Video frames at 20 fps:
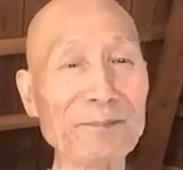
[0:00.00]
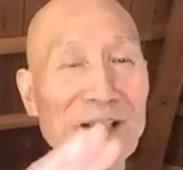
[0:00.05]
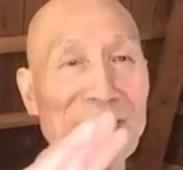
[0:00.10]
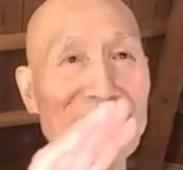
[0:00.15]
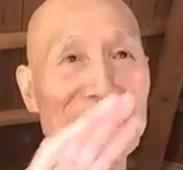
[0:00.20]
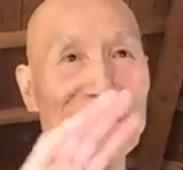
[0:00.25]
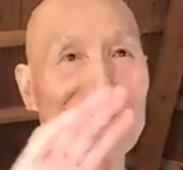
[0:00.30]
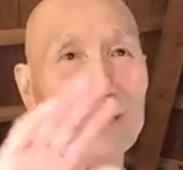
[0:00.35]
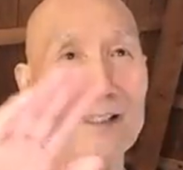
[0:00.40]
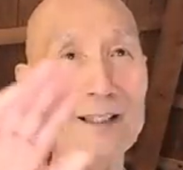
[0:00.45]

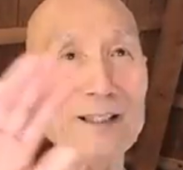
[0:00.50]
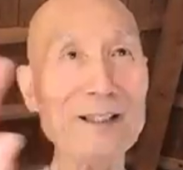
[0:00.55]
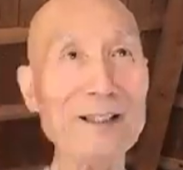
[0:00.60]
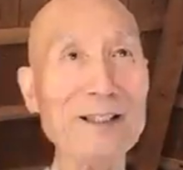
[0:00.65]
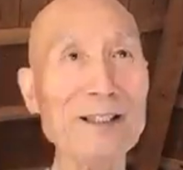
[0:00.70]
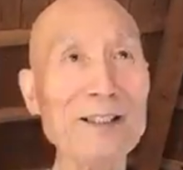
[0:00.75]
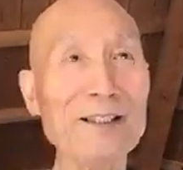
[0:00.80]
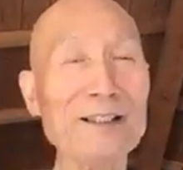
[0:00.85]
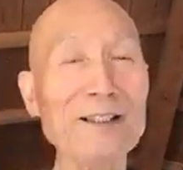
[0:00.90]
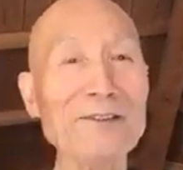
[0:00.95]

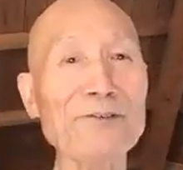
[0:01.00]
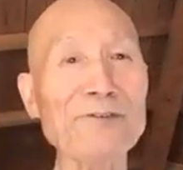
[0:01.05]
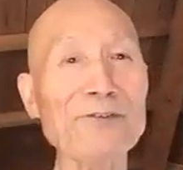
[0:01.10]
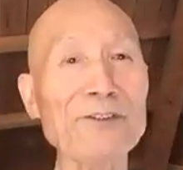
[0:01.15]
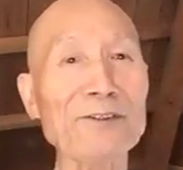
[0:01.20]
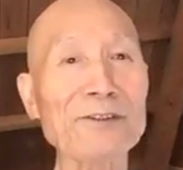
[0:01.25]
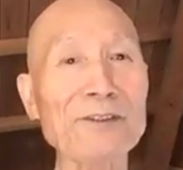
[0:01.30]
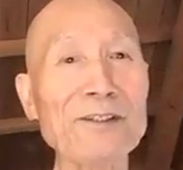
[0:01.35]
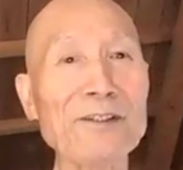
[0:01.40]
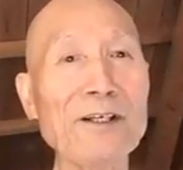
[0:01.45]
entirely
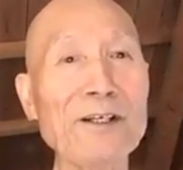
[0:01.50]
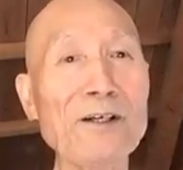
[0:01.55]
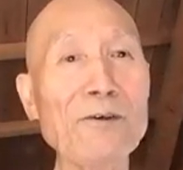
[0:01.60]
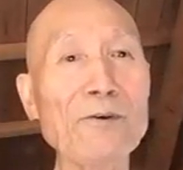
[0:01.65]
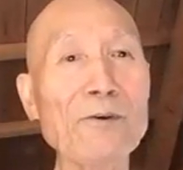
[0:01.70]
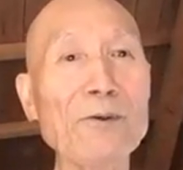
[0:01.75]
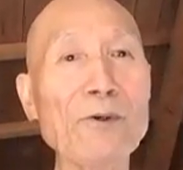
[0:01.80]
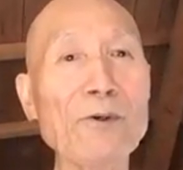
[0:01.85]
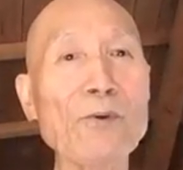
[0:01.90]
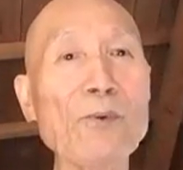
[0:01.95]
different
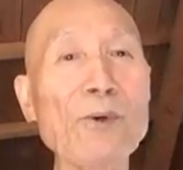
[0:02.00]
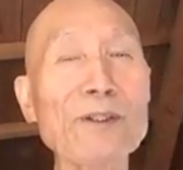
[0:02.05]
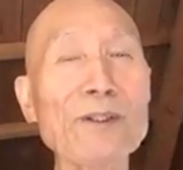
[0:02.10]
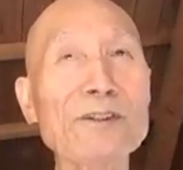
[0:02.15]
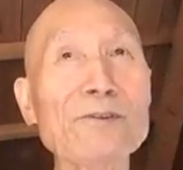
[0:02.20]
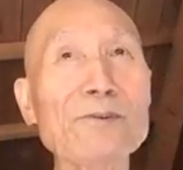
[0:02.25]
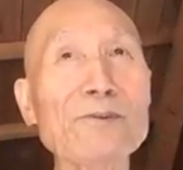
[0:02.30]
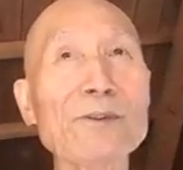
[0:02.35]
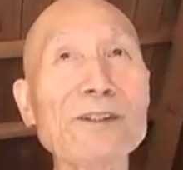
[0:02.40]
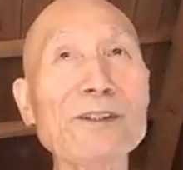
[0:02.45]
from what
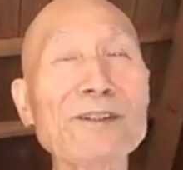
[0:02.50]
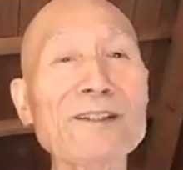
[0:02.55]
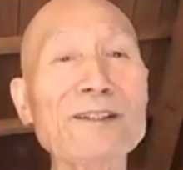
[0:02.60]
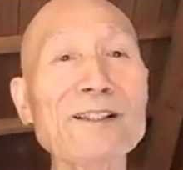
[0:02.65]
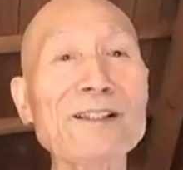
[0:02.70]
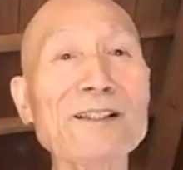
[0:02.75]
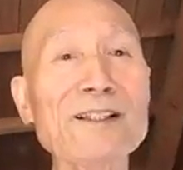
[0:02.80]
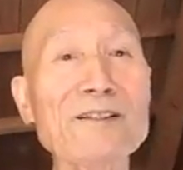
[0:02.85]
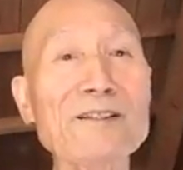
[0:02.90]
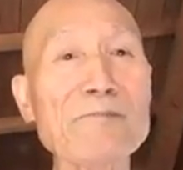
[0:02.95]
we are
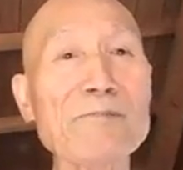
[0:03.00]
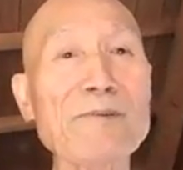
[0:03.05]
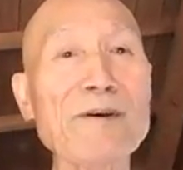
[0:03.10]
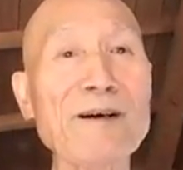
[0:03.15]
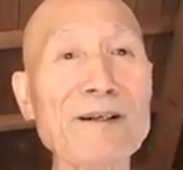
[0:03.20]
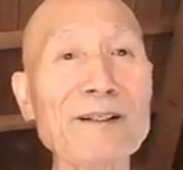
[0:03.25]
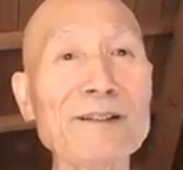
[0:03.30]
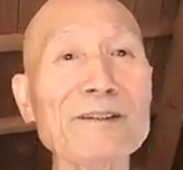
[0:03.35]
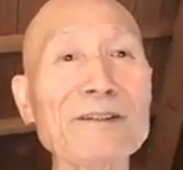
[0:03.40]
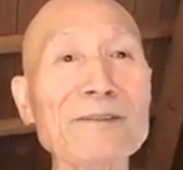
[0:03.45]
thinking
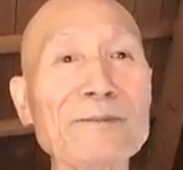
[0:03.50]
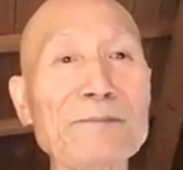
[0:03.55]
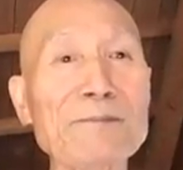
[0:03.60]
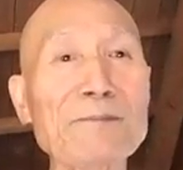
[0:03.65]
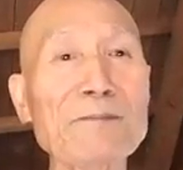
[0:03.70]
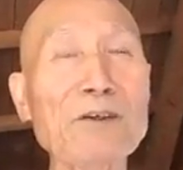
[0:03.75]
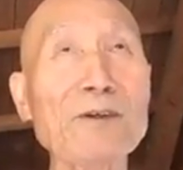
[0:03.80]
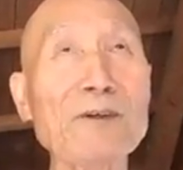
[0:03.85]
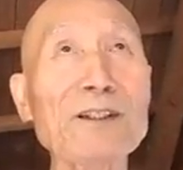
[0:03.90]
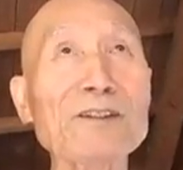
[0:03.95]
about,
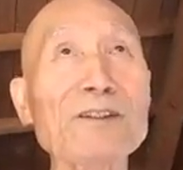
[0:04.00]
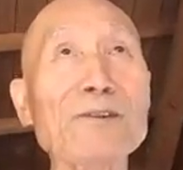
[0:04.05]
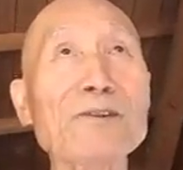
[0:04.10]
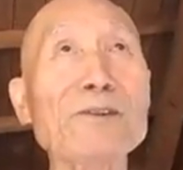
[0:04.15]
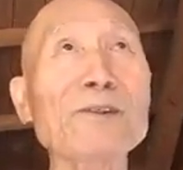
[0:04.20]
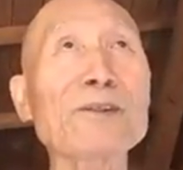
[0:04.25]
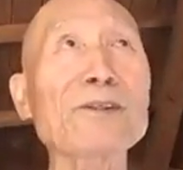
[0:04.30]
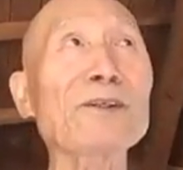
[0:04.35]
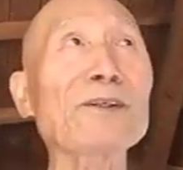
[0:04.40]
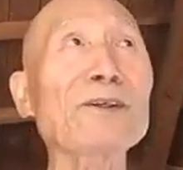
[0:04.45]
what's
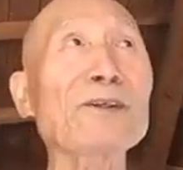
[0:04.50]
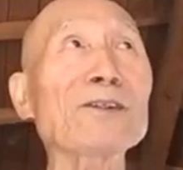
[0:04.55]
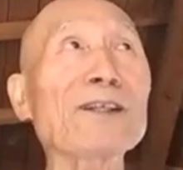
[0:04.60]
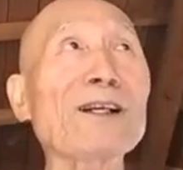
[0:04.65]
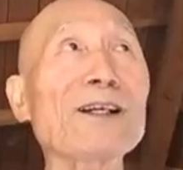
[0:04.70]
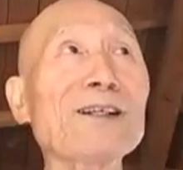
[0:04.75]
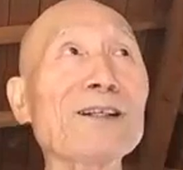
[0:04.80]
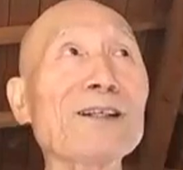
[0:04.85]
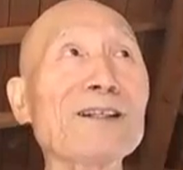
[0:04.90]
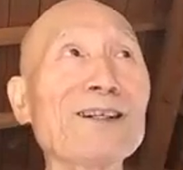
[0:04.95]
going on
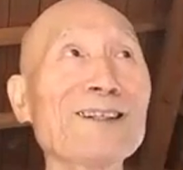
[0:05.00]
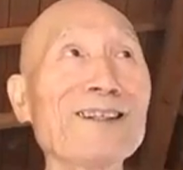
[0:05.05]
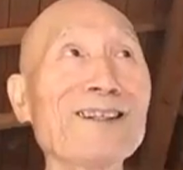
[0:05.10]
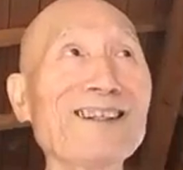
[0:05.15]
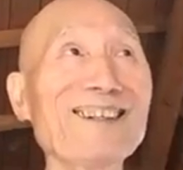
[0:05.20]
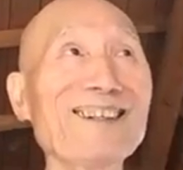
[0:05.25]
here.